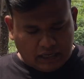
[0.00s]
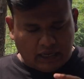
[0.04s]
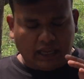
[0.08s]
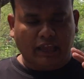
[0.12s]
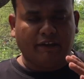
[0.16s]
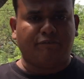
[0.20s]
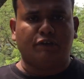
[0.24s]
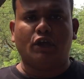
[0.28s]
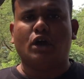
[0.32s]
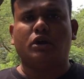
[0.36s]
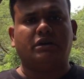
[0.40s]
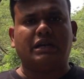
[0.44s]

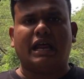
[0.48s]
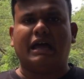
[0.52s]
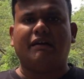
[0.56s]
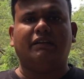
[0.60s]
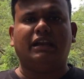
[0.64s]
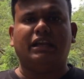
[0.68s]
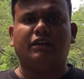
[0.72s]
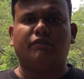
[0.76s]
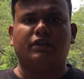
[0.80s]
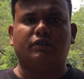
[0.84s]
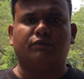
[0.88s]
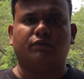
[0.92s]
if you're
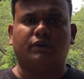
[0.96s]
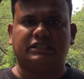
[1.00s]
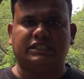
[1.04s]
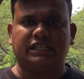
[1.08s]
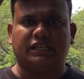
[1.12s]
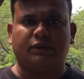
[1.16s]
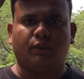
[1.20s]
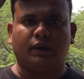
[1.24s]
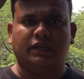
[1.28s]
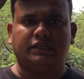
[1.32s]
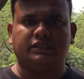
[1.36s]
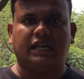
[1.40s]
traveling with
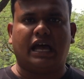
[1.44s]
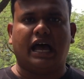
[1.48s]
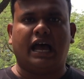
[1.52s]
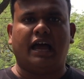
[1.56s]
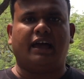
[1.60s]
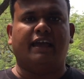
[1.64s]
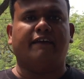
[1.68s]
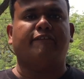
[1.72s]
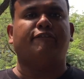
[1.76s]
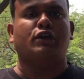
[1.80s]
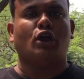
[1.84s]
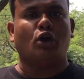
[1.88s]
visit visa,
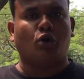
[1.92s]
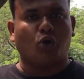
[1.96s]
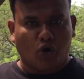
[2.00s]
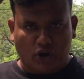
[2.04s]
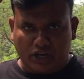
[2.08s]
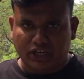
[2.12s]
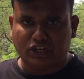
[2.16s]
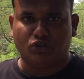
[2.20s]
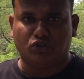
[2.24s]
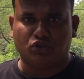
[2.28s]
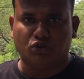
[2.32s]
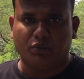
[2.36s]
if you're
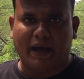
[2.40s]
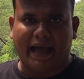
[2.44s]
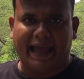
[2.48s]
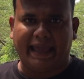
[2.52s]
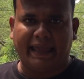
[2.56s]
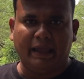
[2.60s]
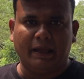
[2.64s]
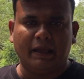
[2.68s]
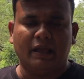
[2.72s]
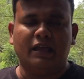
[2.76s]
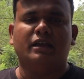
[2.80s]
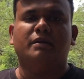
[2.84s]
going to
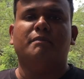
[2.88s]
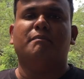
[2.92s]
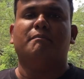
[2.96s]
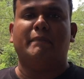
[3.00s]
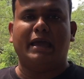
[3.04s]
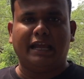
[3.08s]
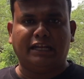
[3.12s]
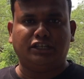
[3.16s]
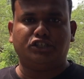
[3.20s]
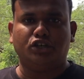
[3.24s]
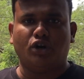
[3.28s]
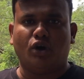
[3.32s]
Dubai,
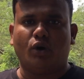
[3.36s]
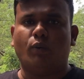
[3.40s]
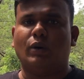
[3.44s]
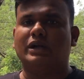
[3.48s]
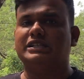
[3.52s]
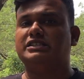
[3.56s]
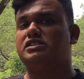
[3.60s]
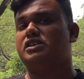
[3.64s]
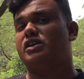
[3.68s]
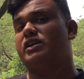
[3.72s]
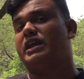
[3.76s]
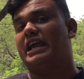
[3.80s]
make sure
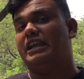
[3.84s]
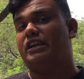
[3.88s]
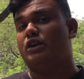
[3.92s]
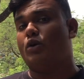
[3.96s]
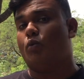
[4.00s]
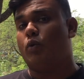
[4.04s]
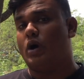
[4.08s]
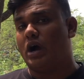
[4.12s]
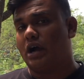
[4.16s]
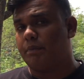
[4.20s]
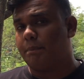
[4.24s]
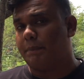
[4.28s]
once you get your
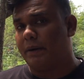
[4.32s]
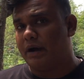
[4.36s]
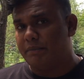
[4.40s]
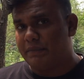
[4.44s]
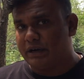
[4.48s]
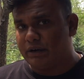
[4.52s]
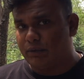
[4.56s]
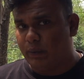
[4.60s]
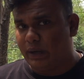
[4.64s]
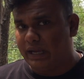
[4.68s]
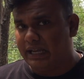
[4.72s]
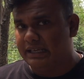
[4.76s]
work
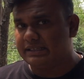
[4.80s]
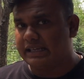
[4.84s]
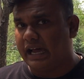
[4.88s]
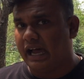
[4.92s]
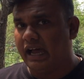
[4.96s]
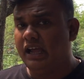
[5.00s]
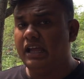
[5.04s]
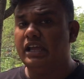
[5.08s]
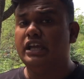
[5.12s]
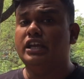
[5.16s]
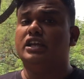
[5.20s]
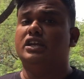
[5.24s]
permit
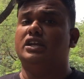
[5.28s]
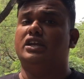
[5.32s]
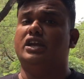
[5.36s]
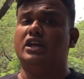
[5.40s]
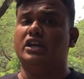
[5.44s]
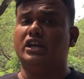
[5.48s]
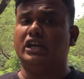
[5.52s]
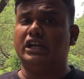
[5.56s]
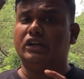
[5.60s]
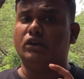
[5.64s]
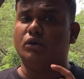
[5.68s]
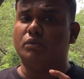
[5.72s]
visa, you
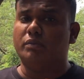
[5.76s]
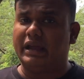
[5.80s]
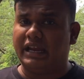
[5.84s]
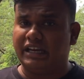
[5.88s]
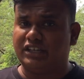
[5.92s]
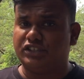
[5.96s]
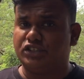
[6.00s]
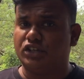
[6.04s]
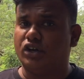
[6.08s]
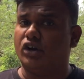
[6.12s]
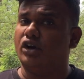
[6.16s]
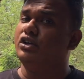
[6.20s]
need to make
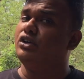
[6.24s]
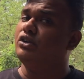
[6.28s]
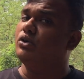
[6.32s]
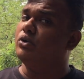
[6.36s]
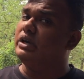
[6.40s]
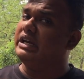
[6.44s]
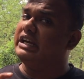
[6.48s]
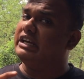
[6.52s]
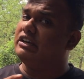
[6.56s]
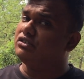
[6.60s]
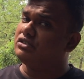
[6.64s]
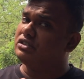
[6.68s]
sure you
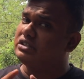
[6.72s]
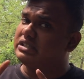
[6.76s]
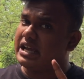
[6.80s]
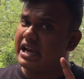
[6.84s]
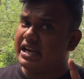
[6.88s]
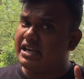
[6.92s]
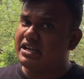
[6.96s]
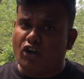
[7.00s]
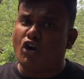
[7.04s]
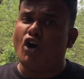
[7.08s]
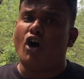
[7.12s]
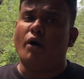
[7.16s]
need to
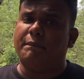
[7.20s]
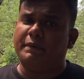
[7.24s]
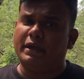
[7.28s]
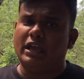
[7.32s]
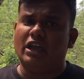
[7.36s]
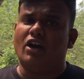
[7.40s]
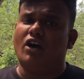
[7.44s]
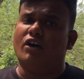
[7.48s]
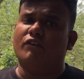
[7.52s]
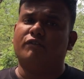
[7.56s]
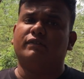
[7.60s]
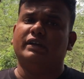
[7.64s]
send
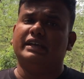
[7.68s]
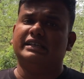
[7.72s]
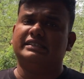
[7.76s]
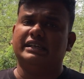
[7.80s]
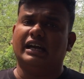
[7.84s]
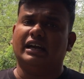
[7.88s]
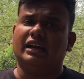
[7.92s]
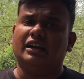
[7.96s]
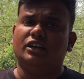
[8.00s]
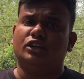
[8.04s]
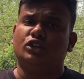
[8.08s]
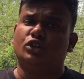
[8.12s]
copy of
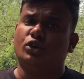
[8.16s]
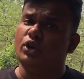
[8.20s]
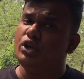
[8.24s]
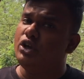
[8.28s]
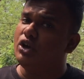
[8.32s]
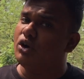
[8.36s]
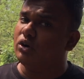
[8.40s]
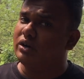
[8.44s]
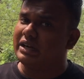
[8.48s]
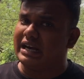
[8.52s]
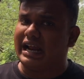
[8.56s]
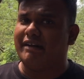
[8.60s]
visa to
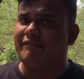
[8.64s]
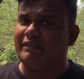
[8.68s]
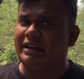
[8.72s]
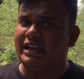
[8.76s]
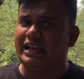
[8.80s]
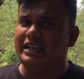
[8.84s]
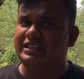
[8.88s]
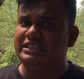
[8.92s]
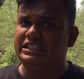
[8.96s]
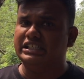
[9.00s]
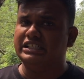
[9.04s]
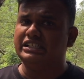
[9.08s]
your travel
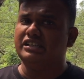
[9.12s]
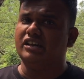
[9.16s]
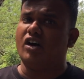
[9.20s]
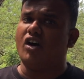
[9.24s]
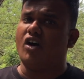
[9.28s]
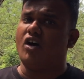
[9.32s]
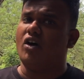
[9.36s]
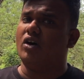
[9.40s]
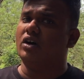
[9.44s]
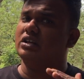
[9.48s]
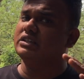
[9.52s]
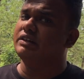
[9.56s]
agent
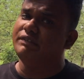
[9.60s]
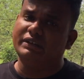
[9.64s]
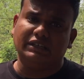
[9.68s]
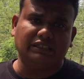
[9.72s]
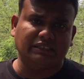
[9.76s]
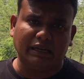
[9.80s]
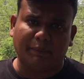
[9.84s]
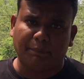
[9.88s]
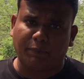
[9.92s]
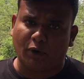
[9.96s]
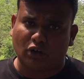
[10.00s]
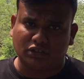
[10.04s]
or the
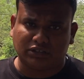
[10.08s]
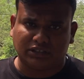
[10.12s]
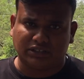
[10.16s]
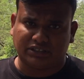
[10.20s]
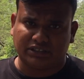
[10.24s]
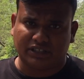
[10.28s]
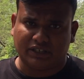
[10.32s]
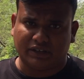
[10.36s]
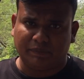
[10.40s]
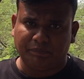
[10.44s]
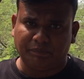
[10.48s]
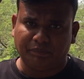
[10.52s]
visa
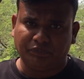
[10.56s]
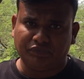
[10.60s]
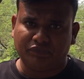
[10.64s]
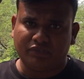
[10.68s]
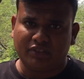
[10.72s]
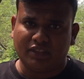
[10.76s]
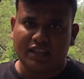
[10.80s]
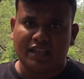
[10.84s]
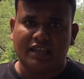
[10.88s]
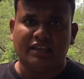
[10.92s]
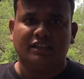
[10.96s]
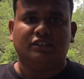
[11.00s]
processor,
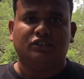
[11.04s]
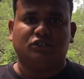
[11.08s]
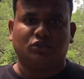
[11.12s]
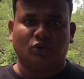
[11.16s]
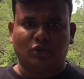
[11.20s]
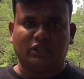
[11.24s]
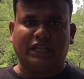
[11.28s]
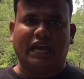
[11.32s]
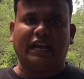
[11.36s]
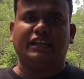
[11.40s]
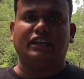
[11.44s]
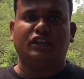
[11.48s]

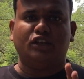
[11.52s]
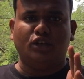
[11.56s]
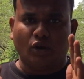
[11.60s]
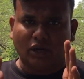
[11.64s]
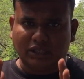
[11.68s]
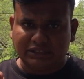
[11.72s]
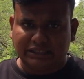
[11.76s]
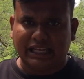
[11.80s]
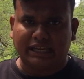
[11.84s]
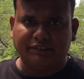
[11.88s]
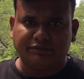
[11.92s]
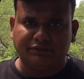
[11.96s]
so that
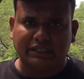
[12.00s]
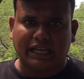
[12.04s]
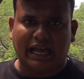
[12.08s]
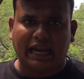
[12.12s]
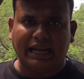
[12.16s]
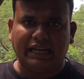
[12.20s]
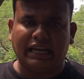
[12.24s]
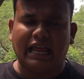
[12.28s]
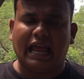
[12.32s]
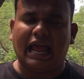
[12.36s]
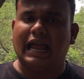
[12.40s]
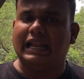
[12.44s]
you're safe
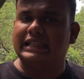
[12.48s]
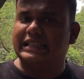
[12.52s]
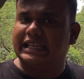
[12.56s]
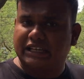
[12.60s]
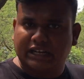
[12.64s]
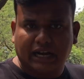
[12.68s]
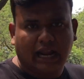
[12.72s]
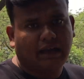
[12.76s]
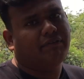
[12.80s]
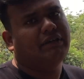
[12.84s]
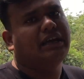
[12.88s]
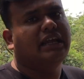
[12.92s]
side and the
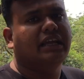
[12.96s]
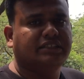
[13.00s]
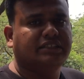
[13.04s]
travel